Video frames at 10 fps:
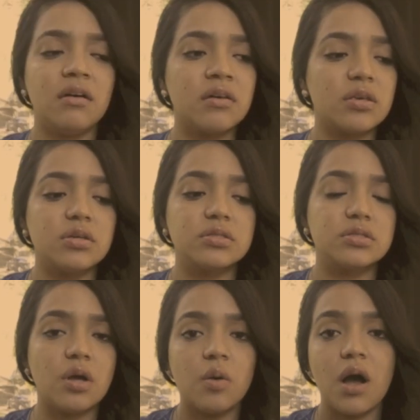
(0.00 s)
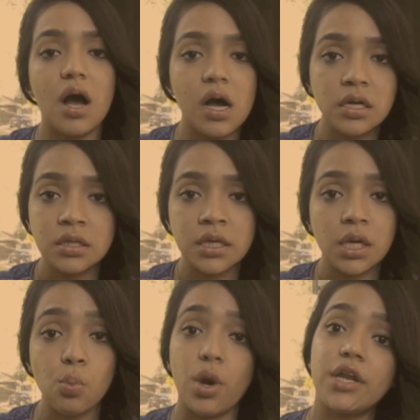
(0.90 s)
"Oh, you're so
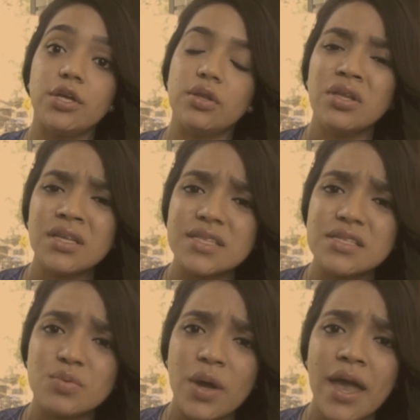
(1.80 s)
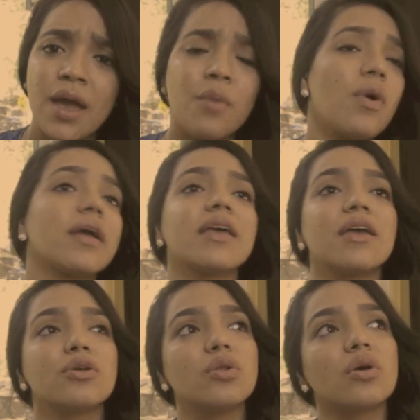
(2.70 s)
ugly. Why do you look this way? Why
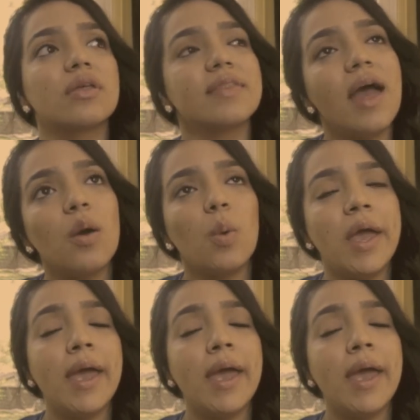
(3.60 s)
can't you look that way?"